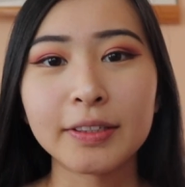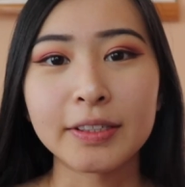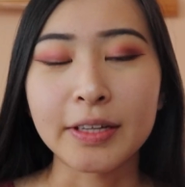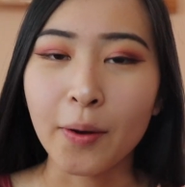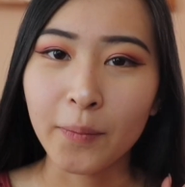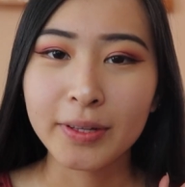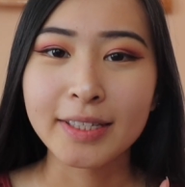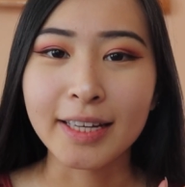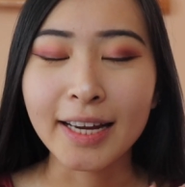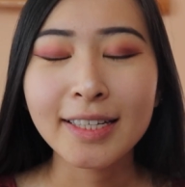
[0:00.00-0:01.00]
So
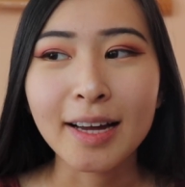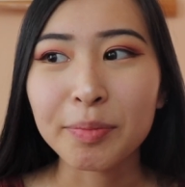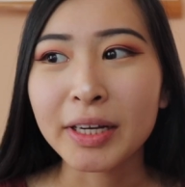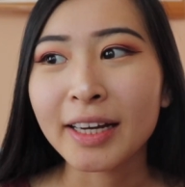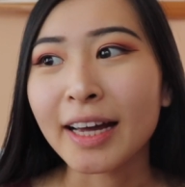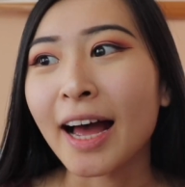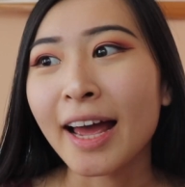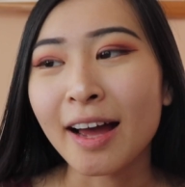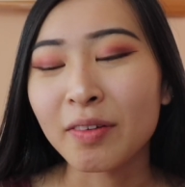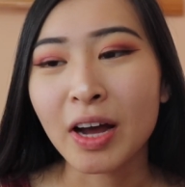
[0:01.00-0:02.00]
today's topic I
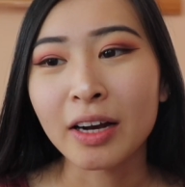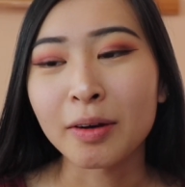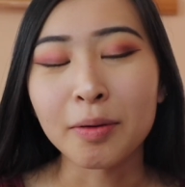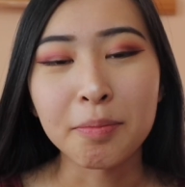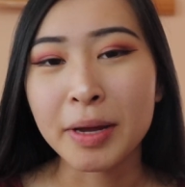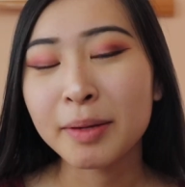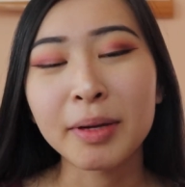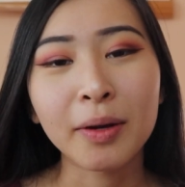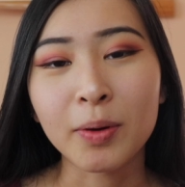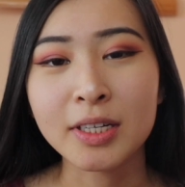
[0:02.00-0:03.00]
have gotten
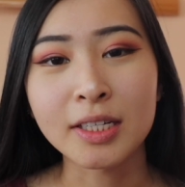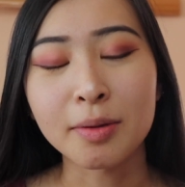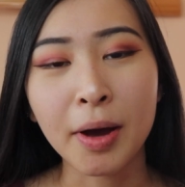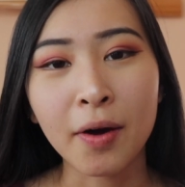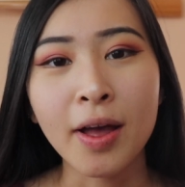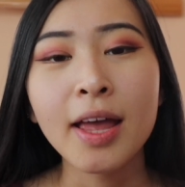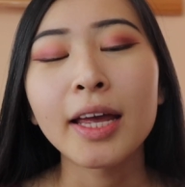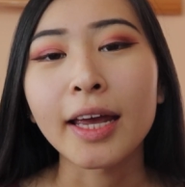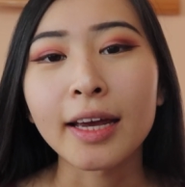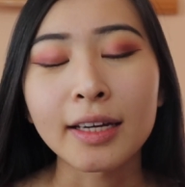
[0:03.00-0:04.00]
many questions about,
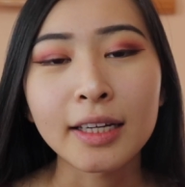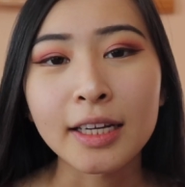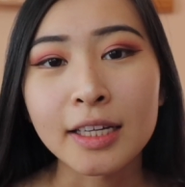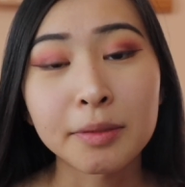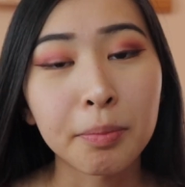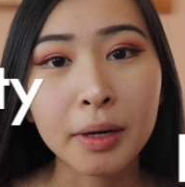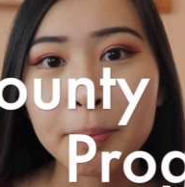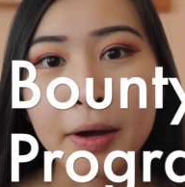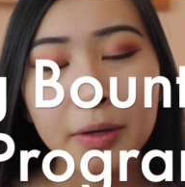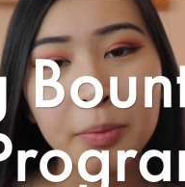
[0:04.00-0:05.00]
and it is bug
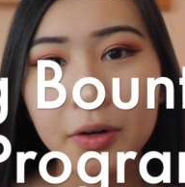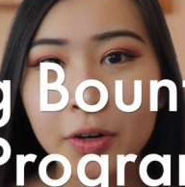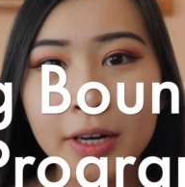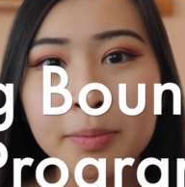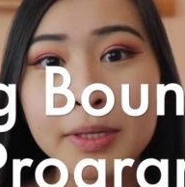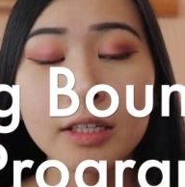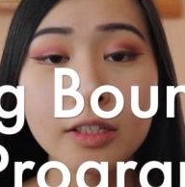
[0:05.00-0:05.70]
bounty programs.